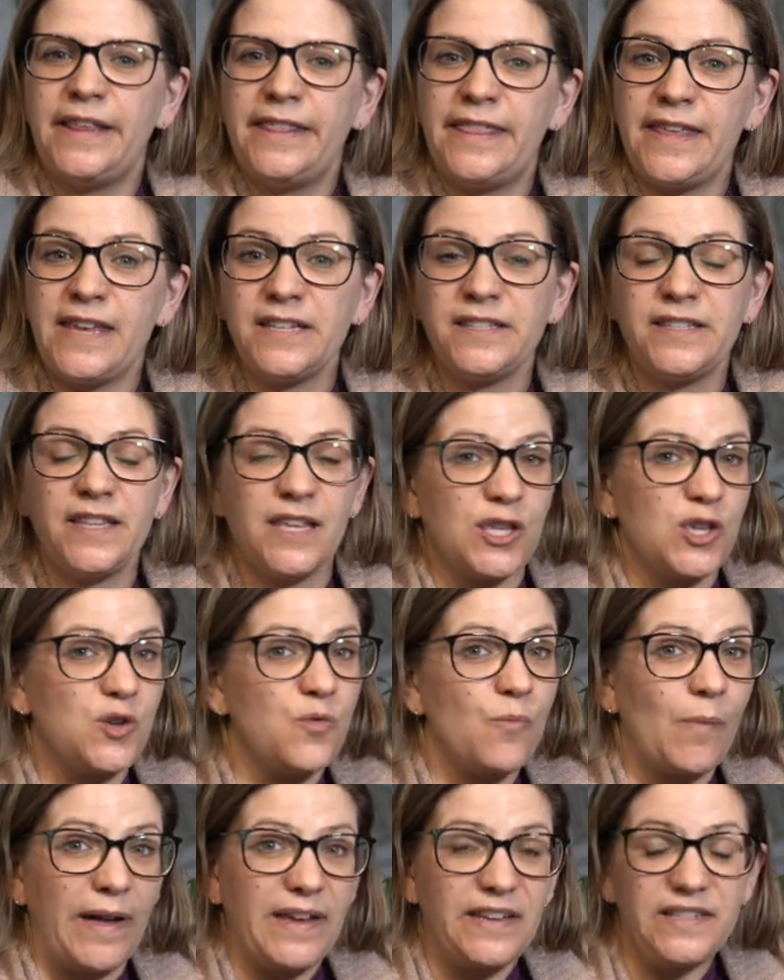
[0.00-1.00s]
Things that you
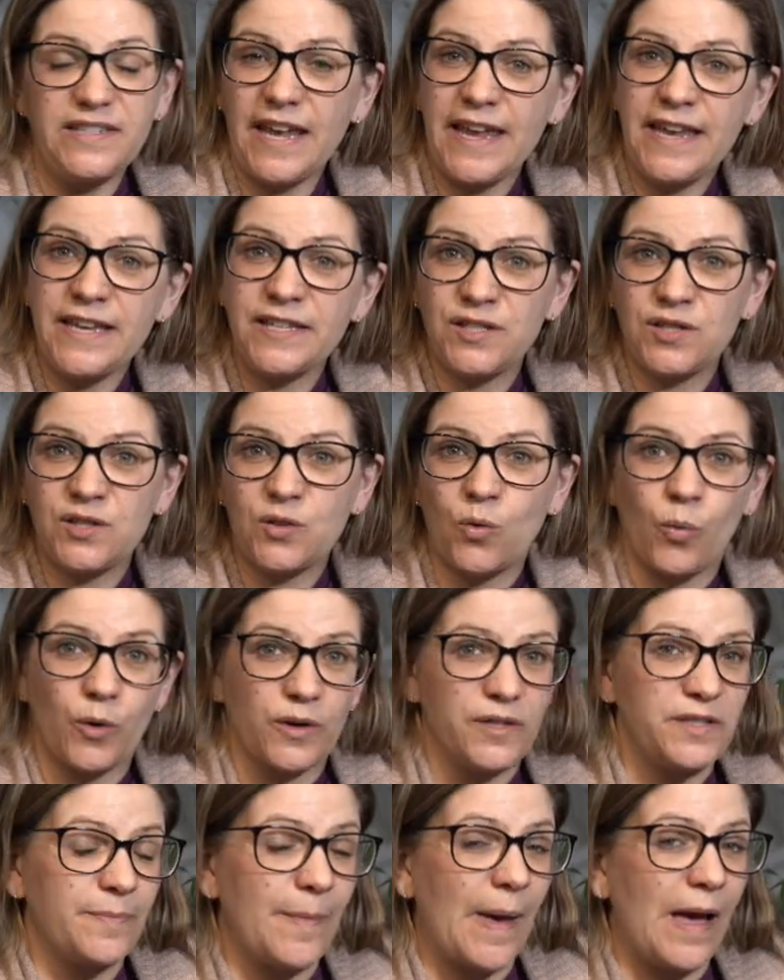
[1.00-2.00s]
might taste or
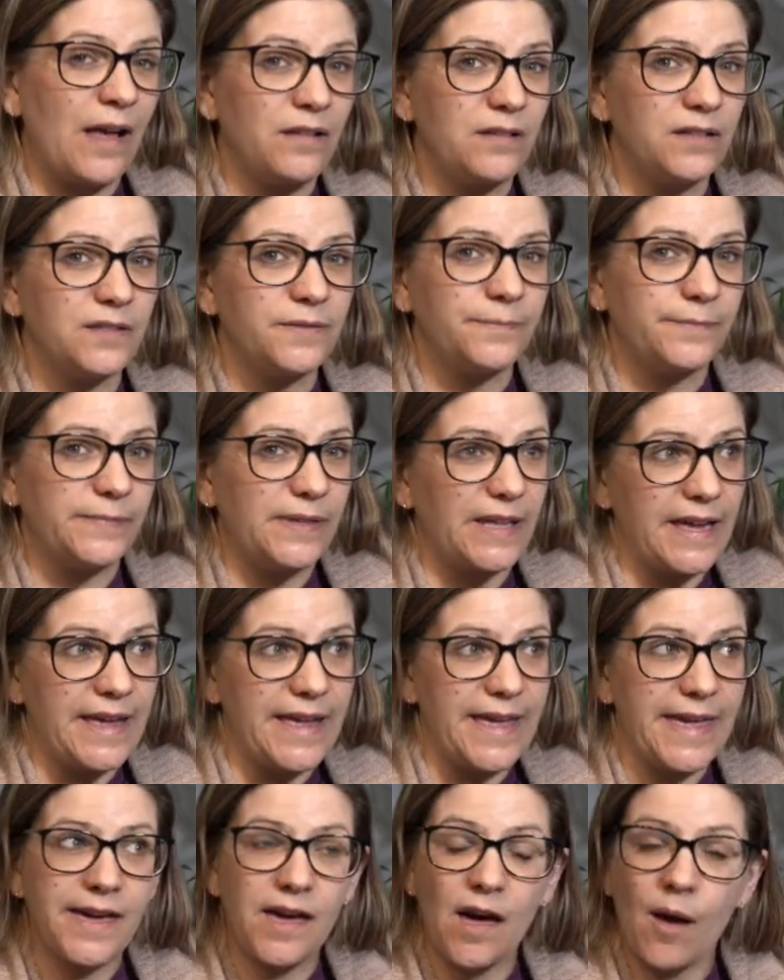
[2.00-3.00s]
smell,
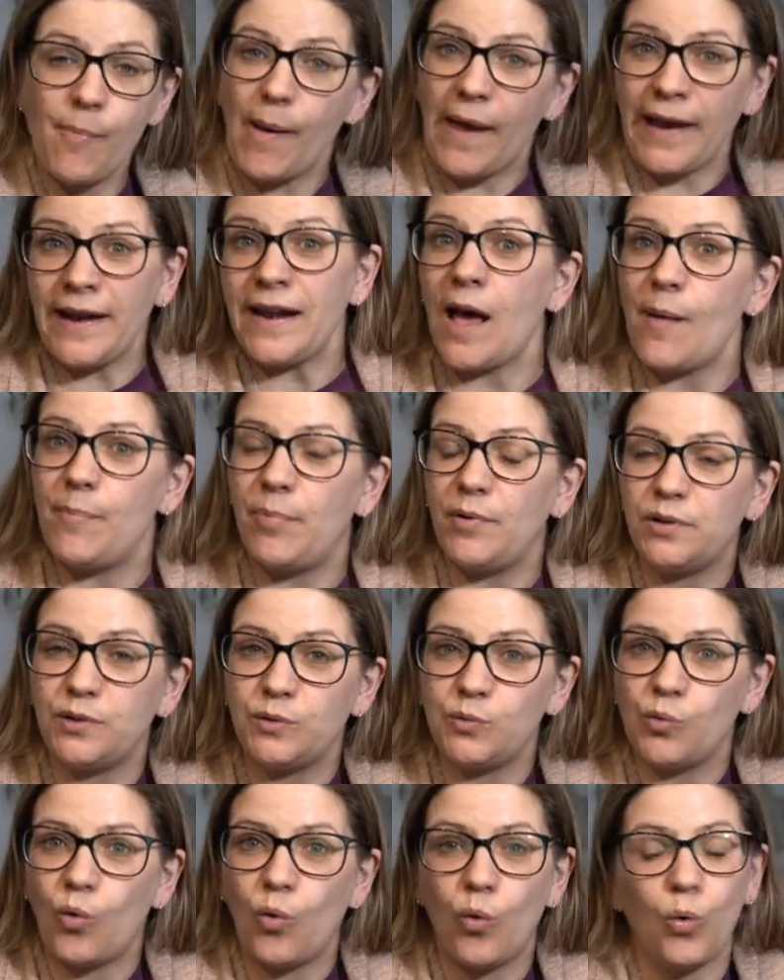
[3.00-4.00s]
like a pineapple
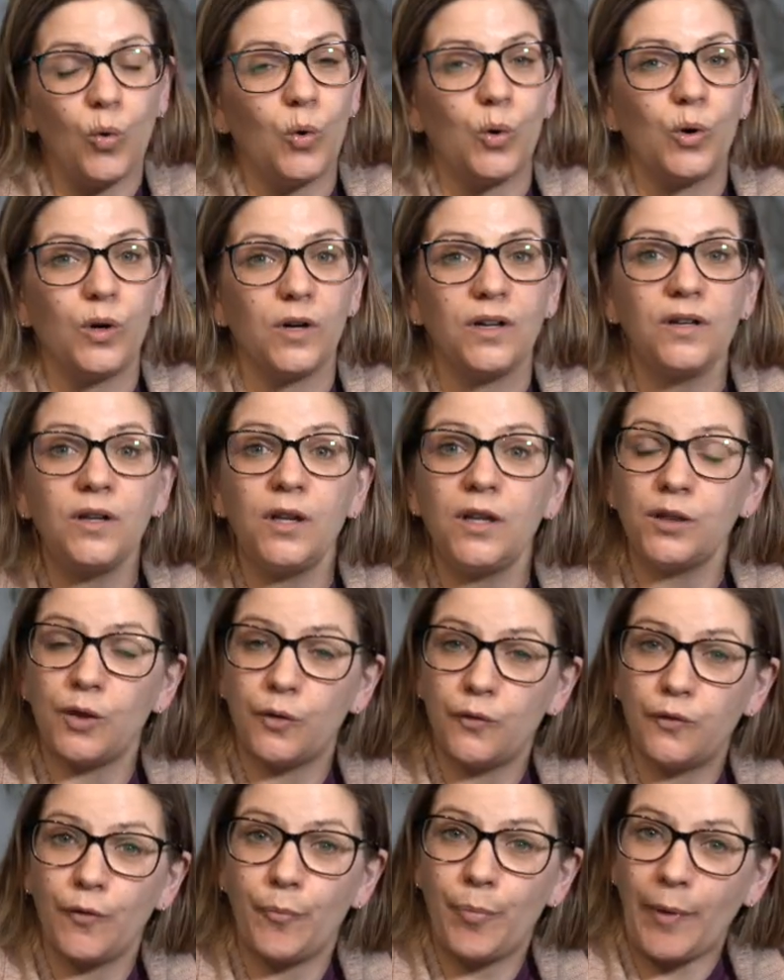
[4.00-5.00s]
or a
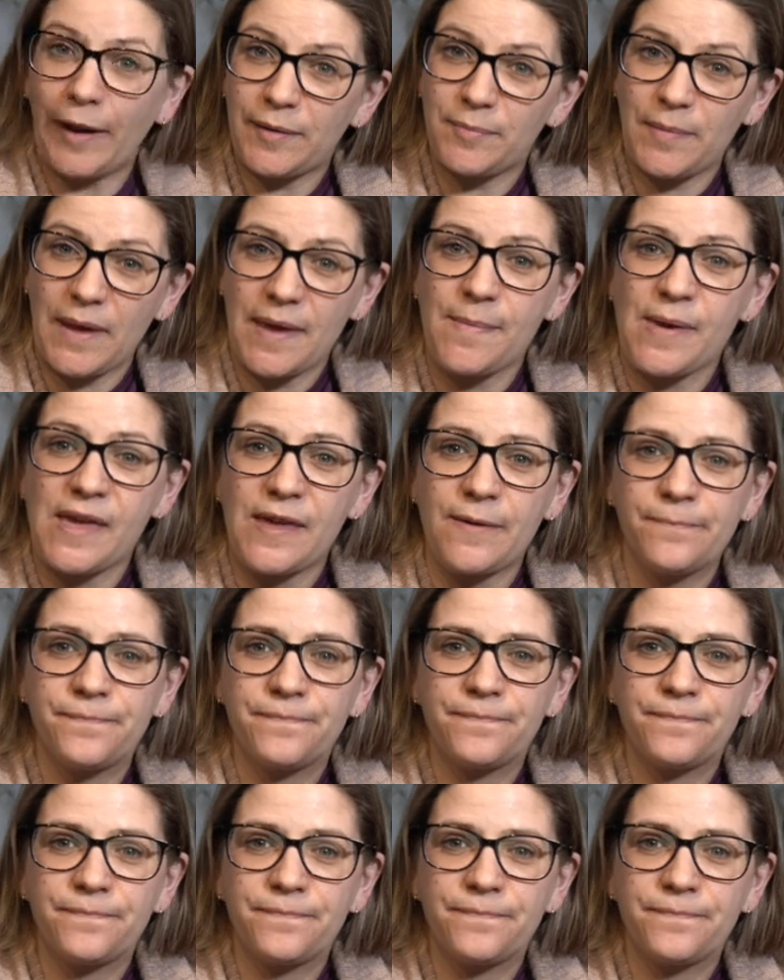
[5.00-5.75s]
loaf of bread maybe.